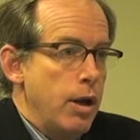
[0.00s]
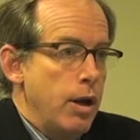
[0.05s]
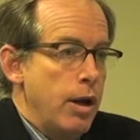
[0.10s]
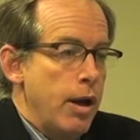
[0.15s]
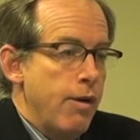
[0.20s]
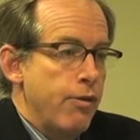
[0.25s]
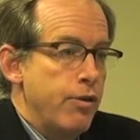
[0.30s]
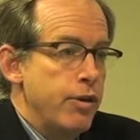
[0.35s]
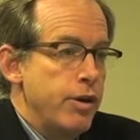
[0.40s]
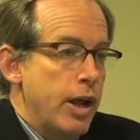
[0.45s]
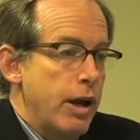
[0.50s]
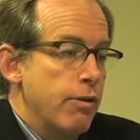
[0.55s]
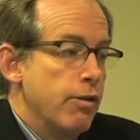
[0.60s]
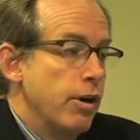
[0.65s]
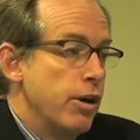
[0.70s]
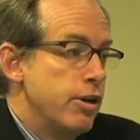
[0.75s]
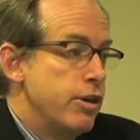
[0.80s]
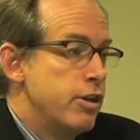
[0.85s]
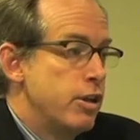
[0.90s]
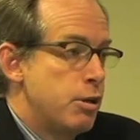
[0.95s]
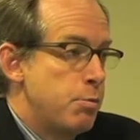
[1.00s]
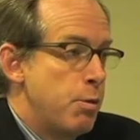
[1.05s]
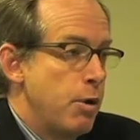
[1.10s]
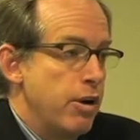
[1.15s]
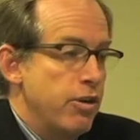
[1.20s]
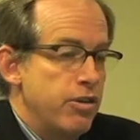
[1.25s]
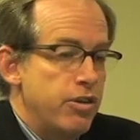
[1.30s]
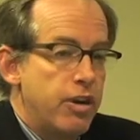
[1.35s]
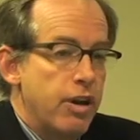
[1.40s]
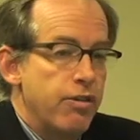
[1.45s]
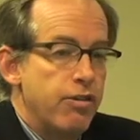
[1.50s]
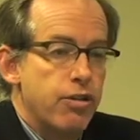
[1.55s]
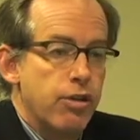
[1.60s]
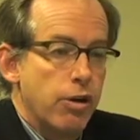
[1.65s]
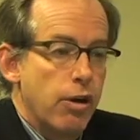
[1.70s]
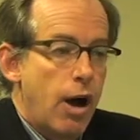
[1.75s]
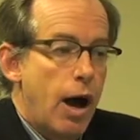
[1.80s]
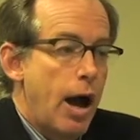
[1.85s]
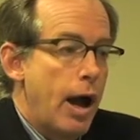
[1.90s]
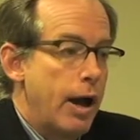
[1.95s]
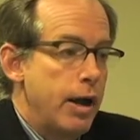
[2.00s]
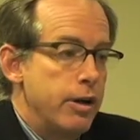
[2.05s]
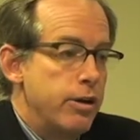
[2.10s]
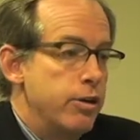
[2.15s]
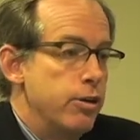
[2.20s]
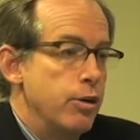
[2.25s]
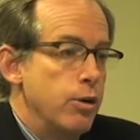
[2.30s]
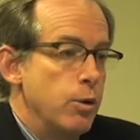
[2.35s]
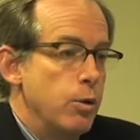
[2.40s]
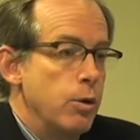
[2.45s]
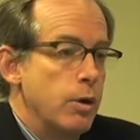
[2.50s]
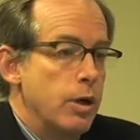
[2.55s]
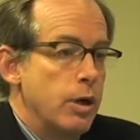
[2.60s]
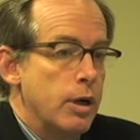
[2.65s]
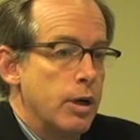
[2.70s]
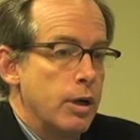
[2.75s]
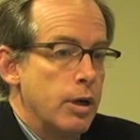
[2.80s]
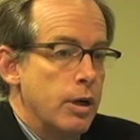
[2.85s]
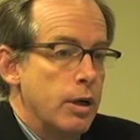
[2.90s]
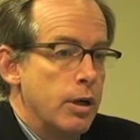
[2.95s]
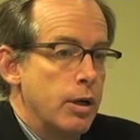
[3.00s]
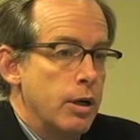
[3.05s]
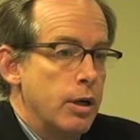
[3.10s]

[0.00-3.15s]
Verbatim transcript: everyday religious experience gives the lie to uh,